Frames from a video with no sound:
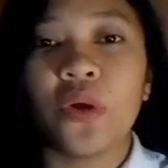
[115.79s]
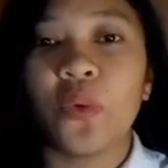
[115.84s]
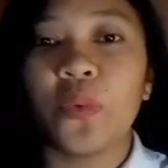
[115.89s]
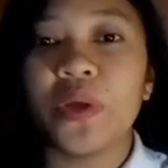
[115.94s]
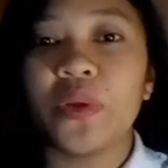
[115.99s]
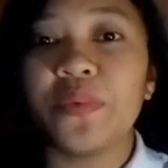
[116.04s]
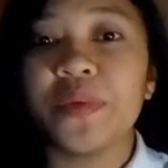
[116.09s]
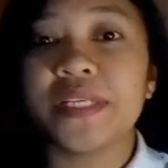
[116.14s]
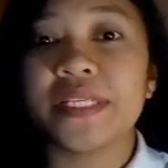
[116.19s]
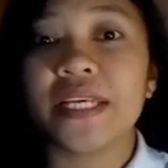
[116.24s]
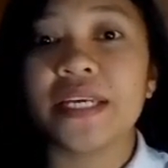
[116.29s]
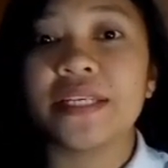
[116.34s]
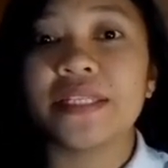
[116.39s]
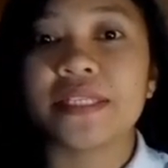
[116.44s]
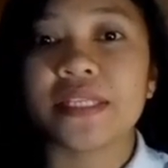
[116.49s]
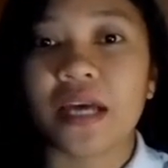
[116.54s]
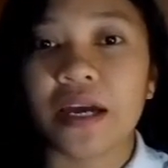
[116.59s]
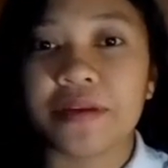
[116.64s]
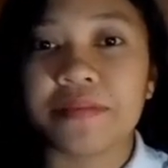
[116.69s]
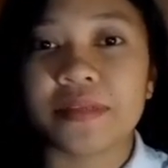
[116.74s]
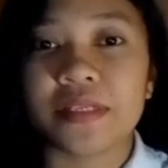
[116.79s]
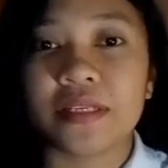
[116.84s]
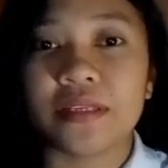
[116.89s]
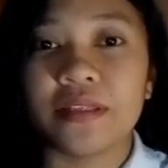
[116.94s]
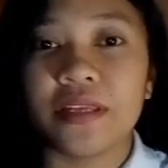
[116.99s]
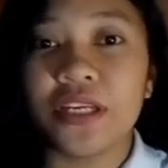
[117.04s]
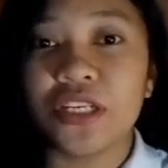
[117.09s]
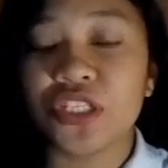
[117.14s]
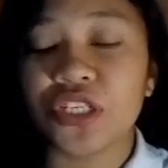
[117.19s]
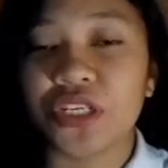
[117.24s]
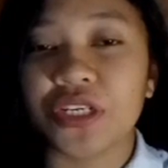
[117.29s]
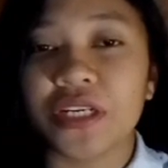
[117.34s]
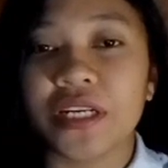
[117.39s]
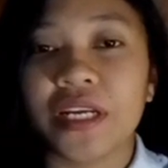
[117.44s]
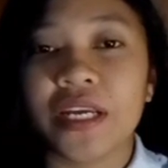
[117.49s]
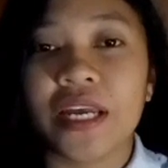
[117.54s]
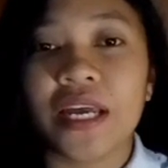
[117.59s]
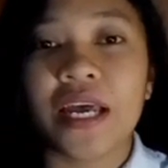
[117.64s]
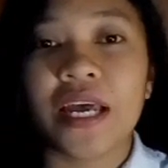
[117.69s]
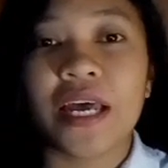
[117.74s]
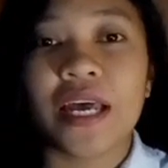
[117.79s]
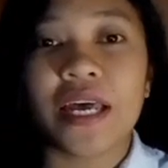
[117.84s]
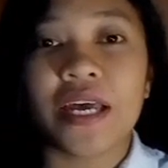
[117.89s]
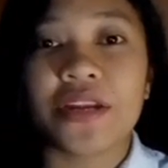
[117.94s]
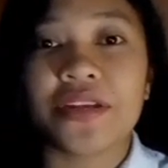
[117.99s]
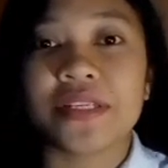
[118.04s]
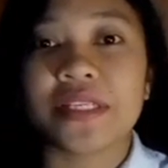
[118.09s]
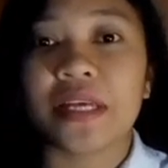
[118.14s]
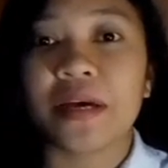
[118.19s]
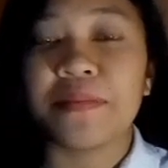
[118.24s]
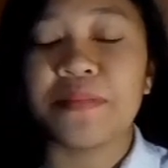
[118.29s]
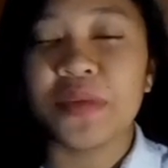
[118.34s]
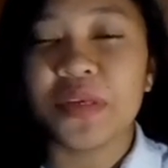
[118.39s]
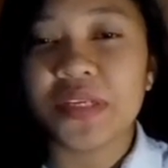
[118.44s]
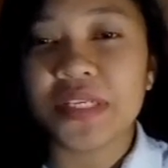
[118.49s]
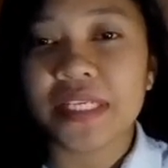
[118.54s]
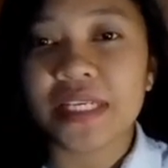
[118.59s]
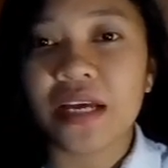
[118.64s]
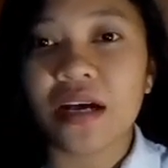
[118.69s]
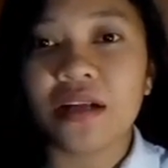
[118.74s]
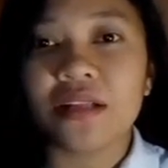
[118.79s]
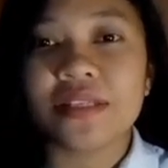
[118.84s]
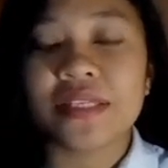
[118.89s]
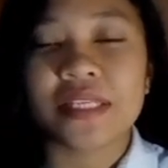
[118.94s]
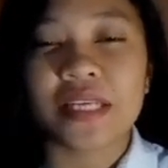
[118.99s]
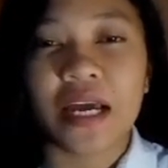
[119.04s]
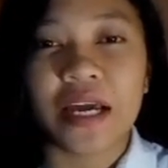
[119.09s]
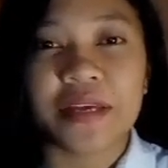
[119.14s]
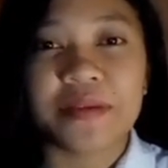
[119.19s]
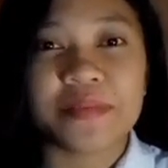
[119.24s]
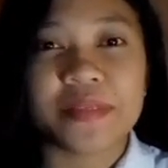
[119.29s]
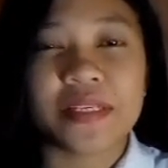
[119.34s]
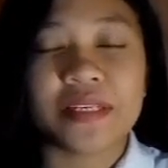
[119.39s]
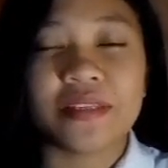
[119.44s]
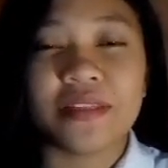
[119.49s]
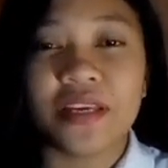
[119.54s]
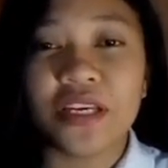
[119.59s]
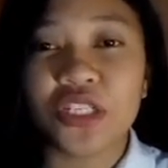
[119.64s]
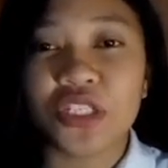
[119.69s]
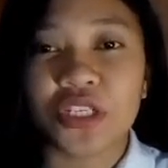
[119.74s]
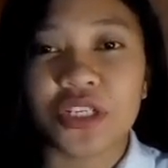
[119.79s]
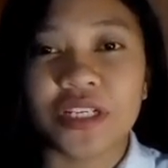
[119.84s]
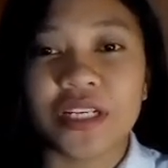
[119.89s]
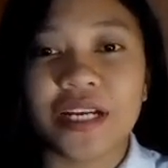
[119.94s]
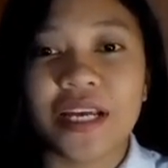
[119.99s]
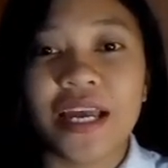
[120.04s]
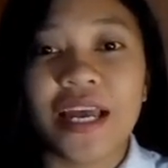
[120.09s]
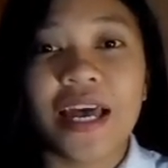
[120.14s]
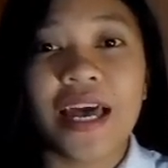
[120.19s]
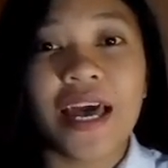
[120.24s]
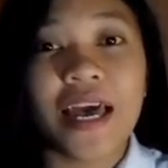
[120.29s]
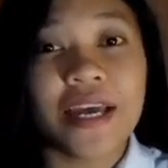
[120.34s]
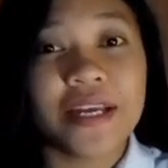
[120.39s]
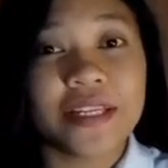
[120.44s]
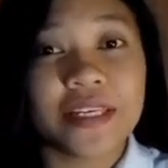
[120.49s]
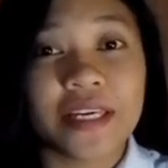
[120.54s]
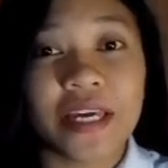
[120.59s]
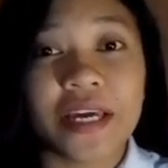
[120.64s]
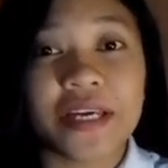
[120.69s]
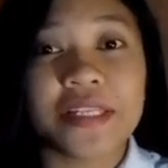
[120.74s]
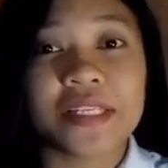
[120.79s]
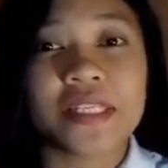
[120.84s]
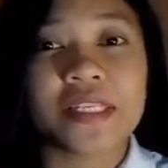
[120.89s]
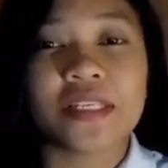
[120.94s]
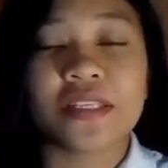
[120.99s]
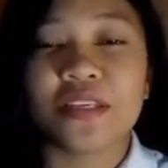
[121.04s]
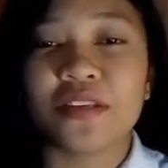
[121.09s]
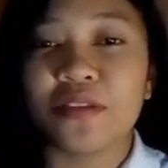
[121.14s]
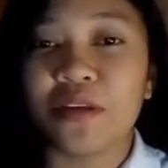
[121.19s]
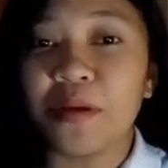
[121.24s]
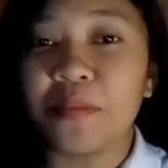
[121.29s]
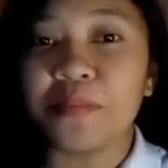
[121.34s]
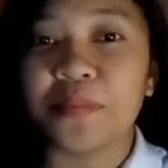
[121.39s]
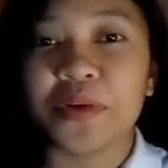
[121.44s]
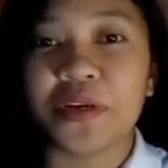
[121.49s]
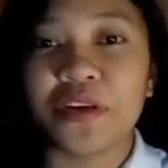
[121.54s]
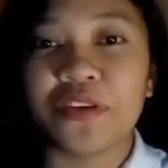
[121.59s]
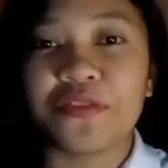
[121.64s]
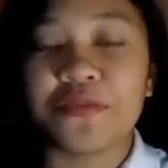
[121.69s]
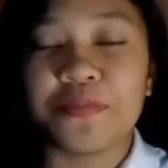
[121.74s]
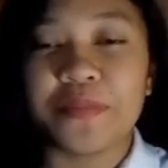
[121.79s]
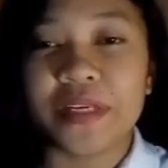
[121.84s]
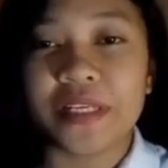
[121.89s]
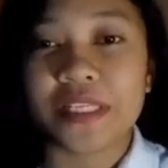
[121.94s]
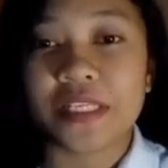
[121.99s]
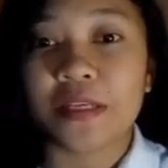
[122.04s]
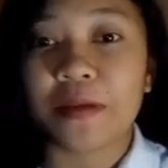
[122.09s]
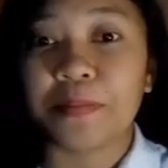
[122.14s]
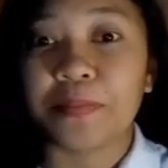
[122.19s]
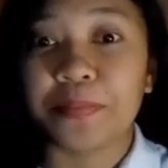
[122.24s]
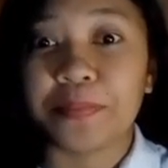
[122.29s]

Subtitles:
When we say time signature, it is a musical time signature indicates the number of beats